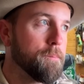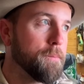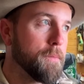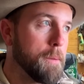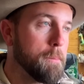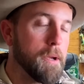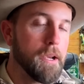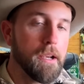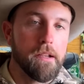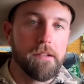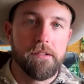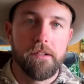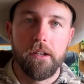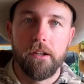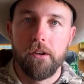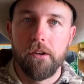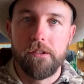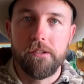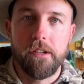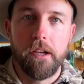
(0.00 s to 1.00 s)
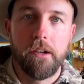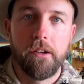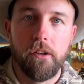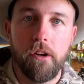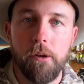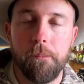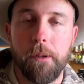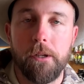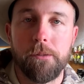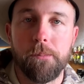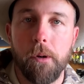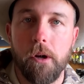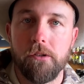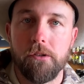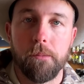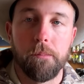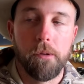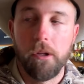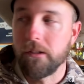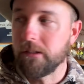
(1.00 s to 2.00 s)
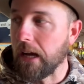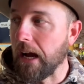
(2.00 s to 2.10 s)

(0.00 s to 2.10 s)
to sit here and tell you all my sponsor plugs.